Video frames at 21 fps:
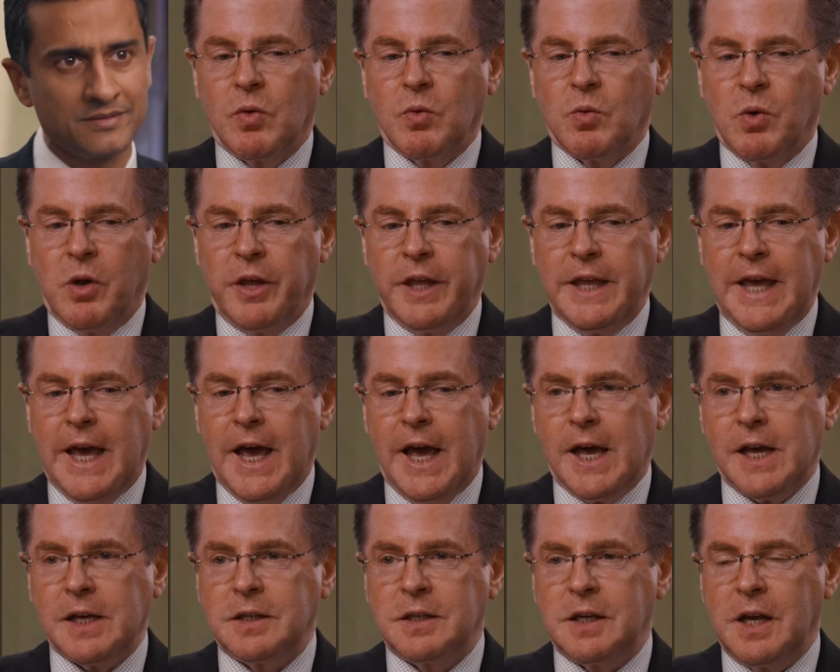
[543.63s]
Well,
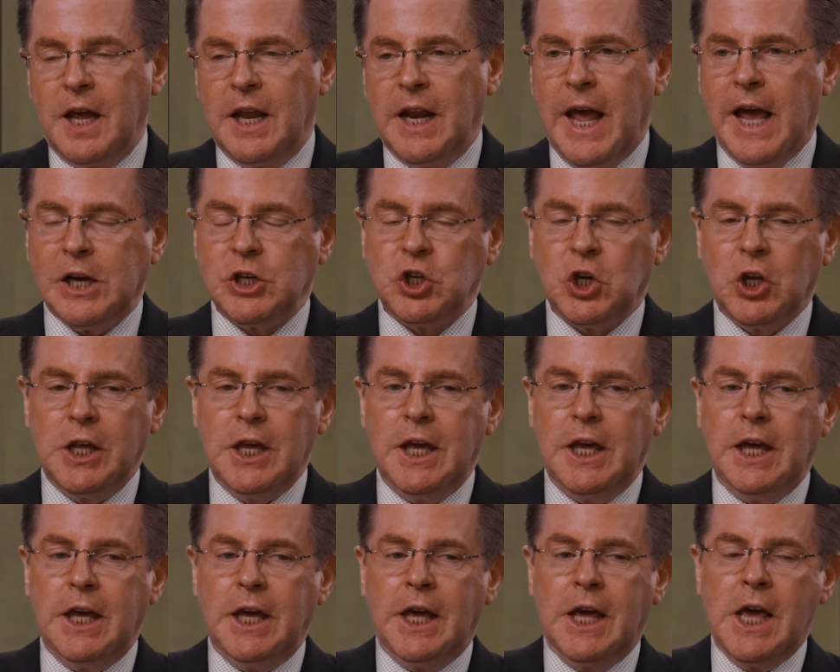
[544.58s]
yes, and
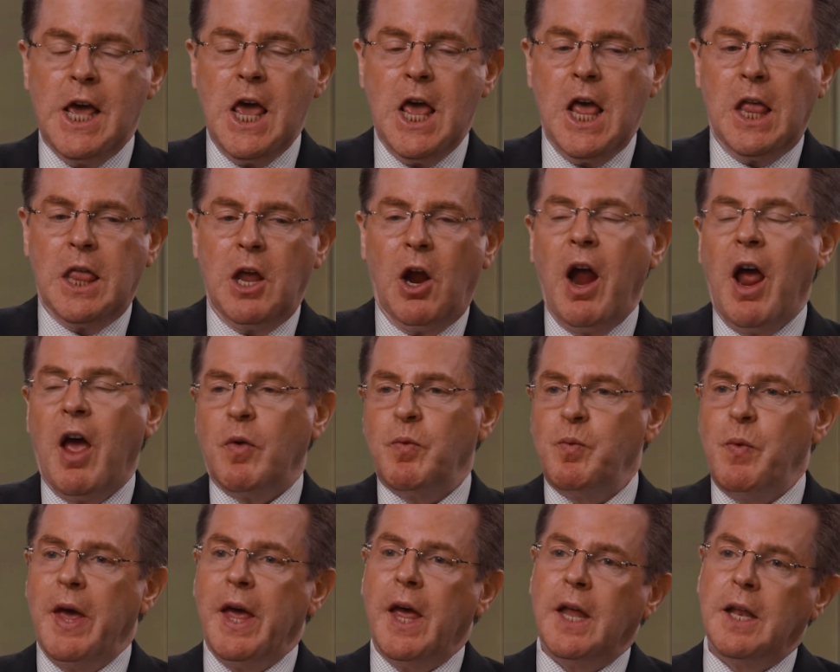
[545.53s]
actually, there
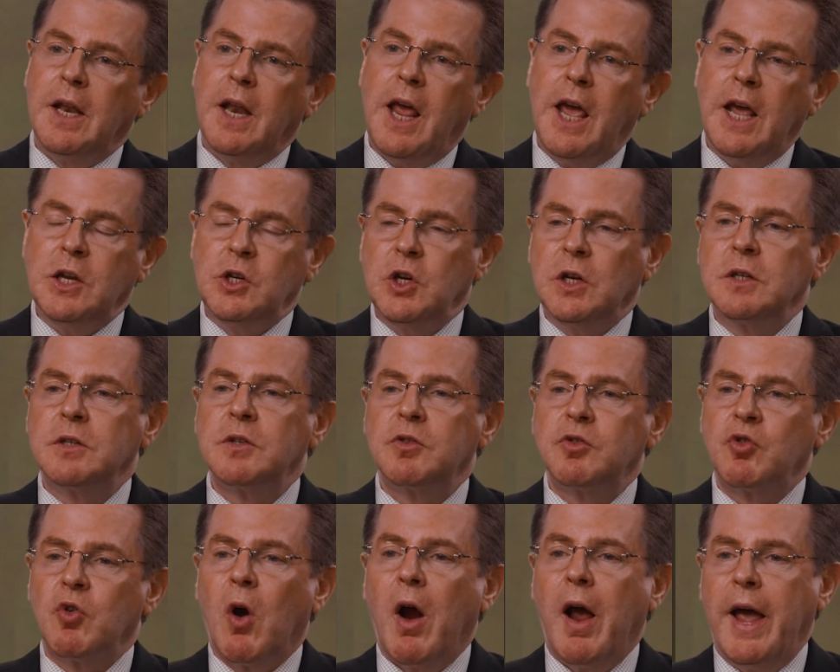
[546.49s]
have been agents
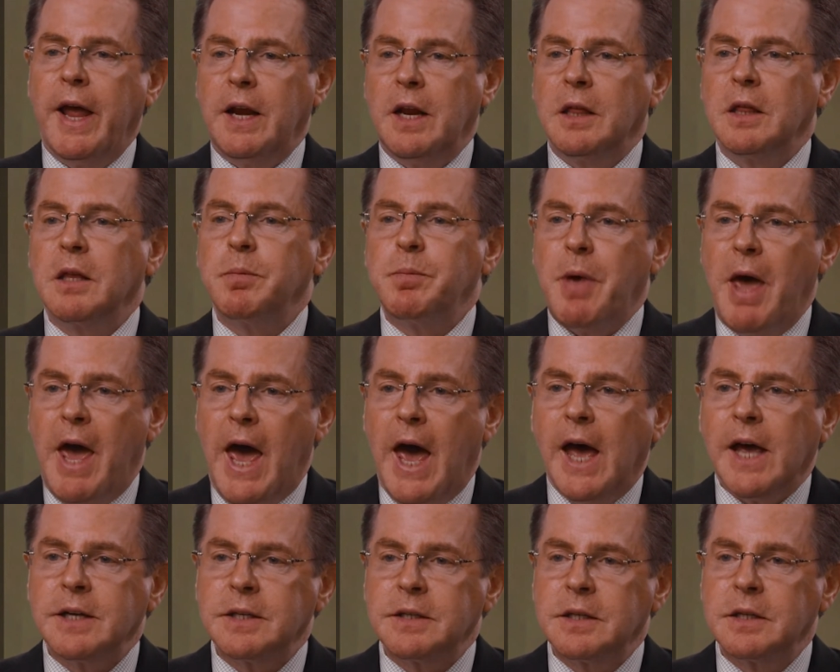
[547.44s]
tried in the
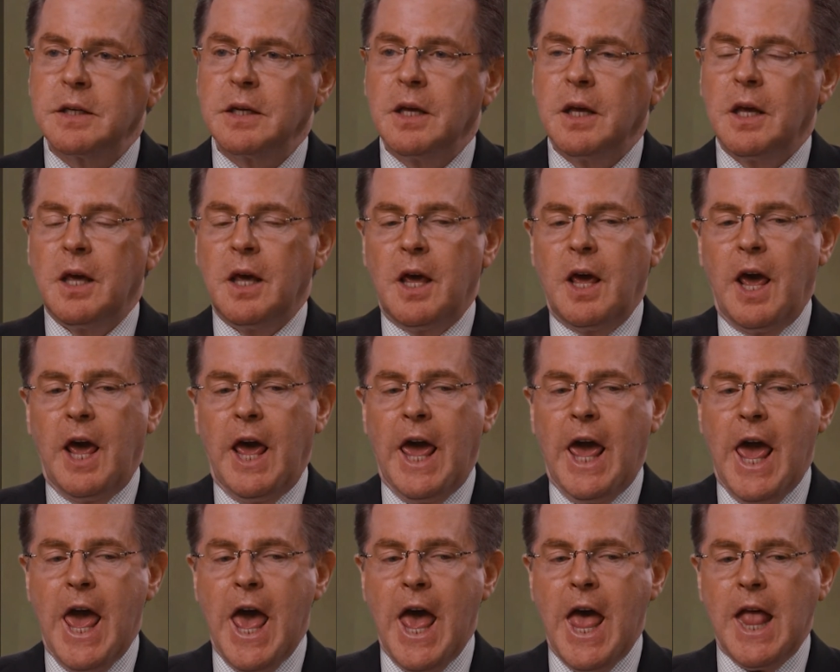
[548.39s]
past,
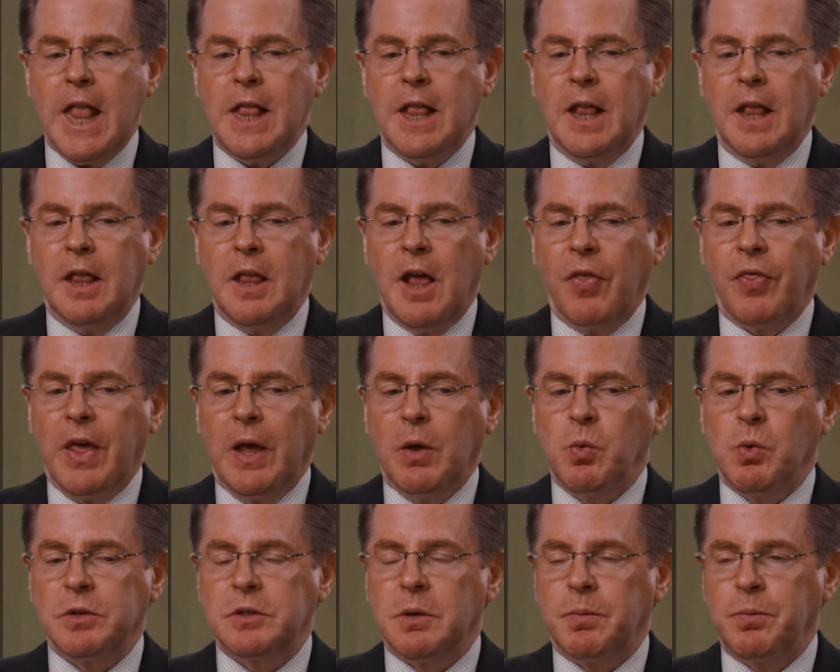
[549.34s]
and nothing
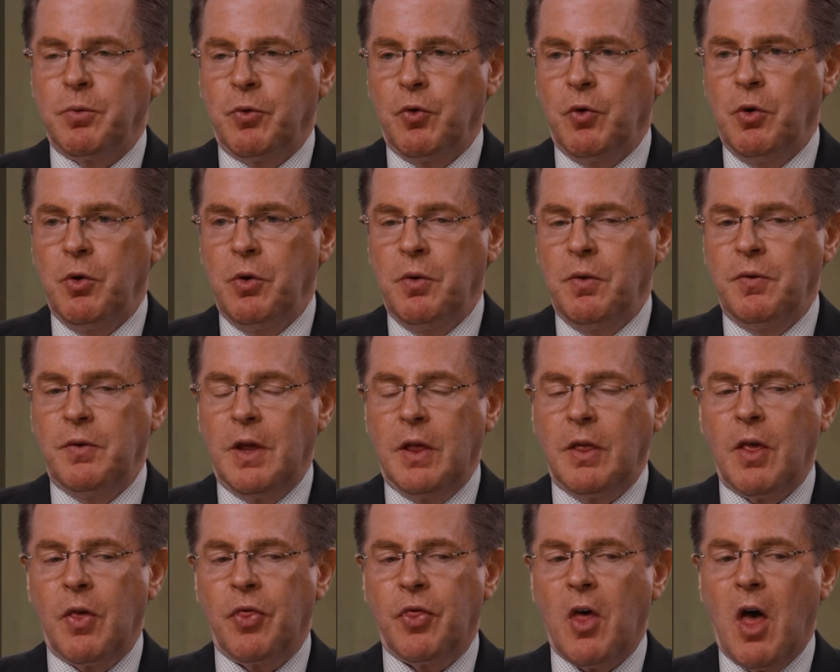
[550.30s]
was approved.
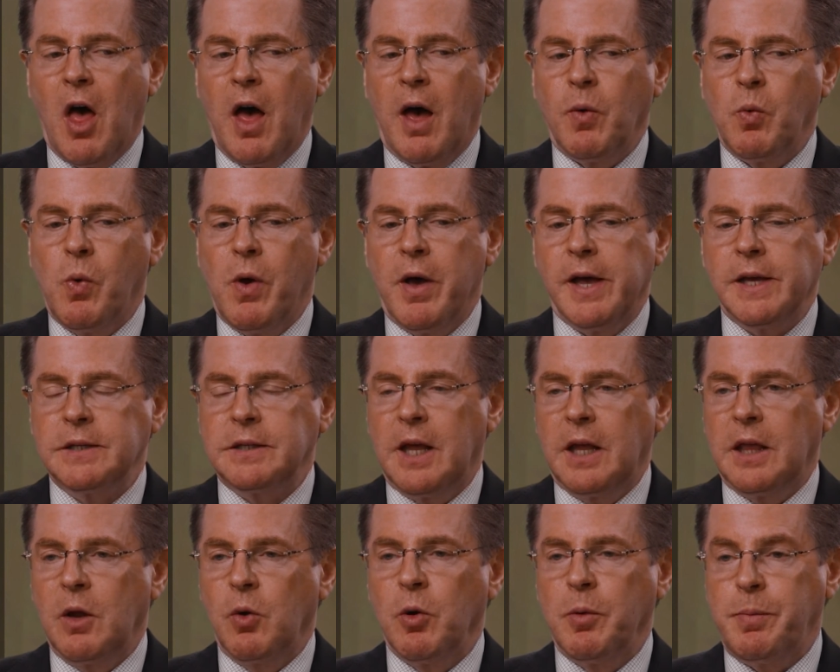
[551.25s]
And the thought was
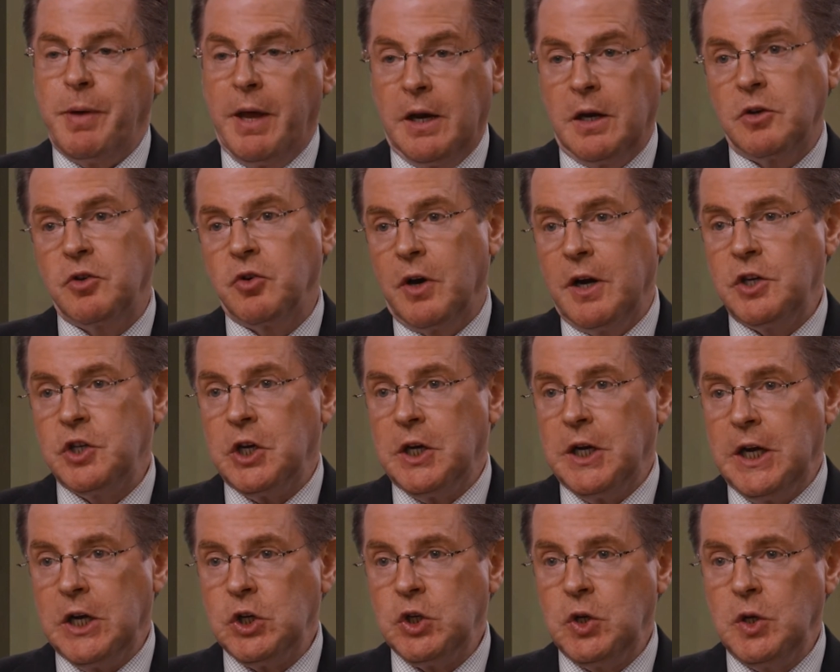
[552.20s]
that there were
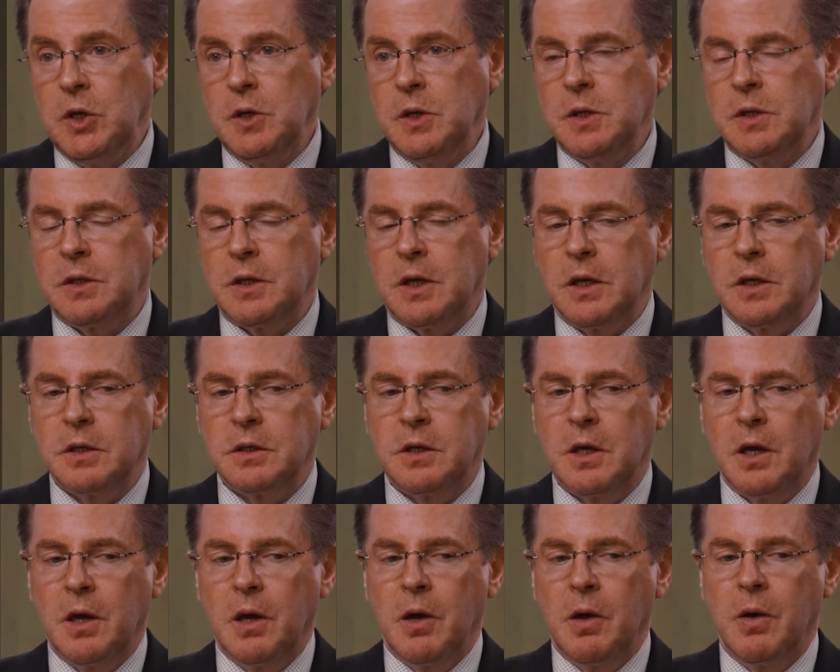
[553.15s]
penetration issues.
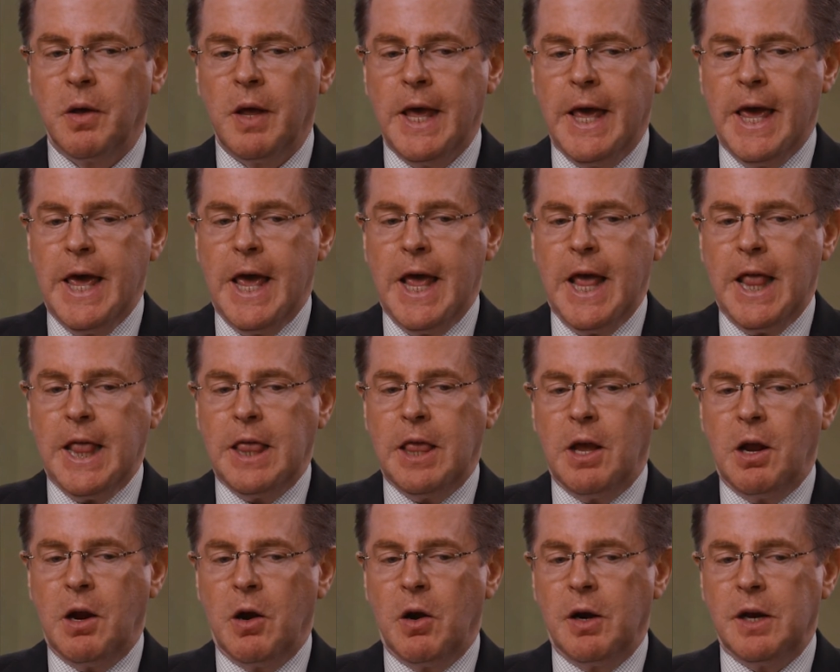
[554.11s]
So
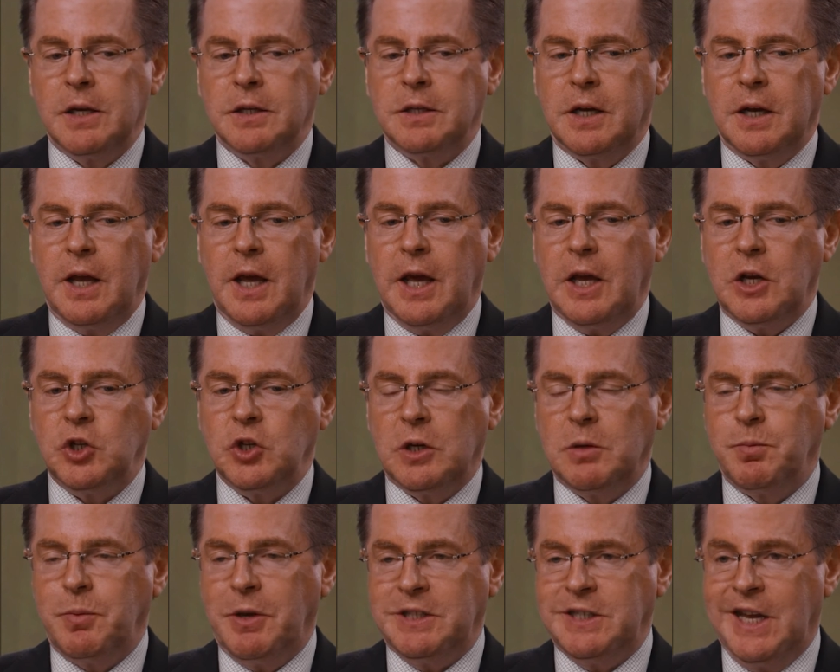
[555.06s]
there is an
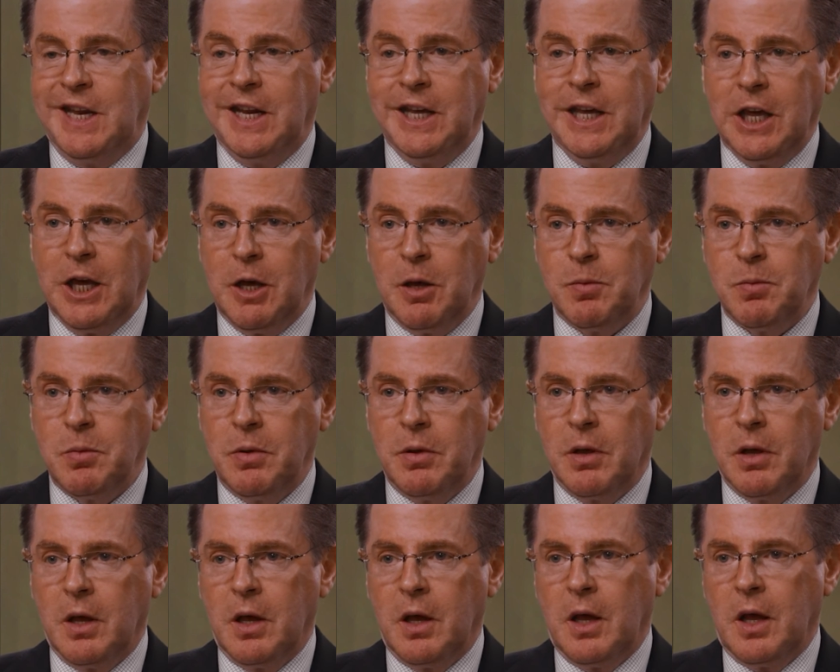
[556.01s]
agent patidegib
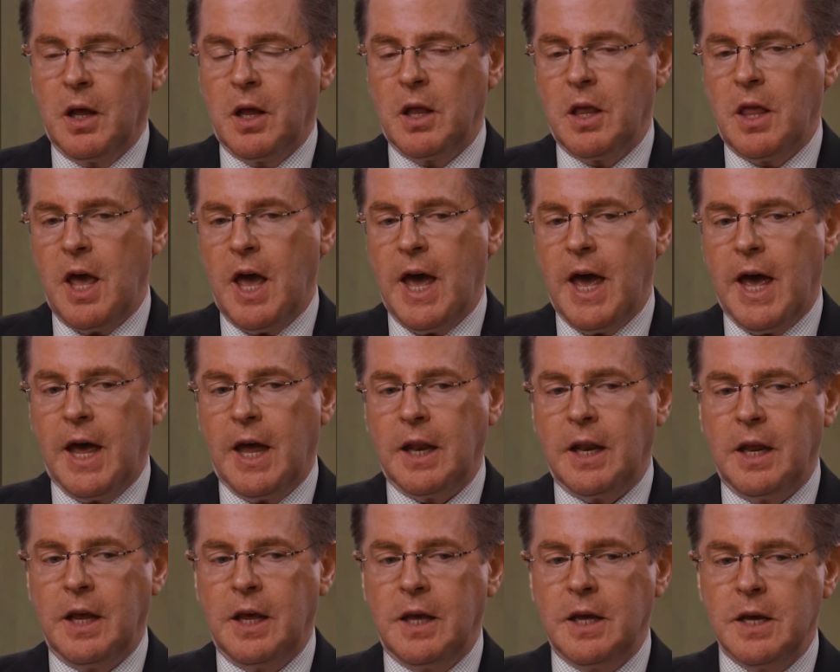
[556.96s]

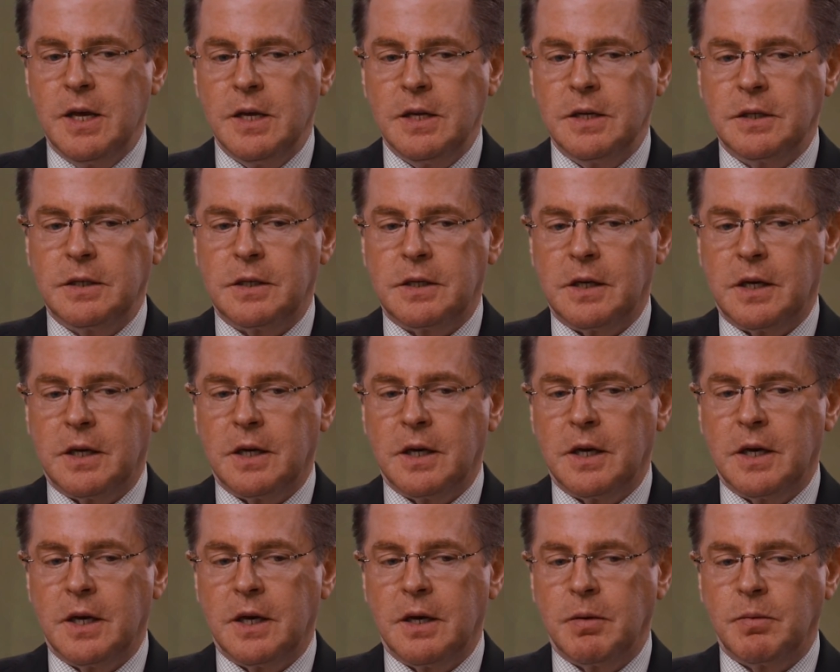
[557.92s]
that is
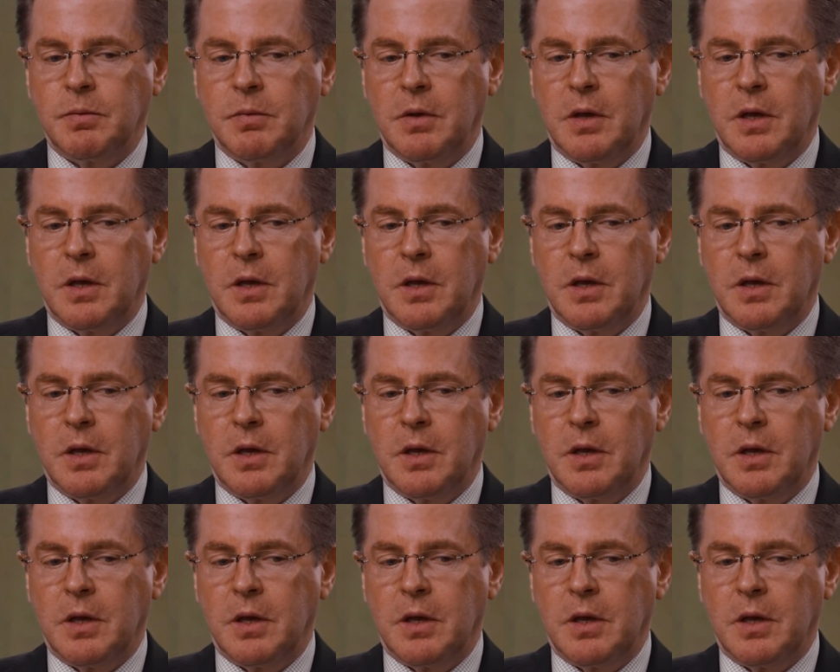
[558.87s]
uh,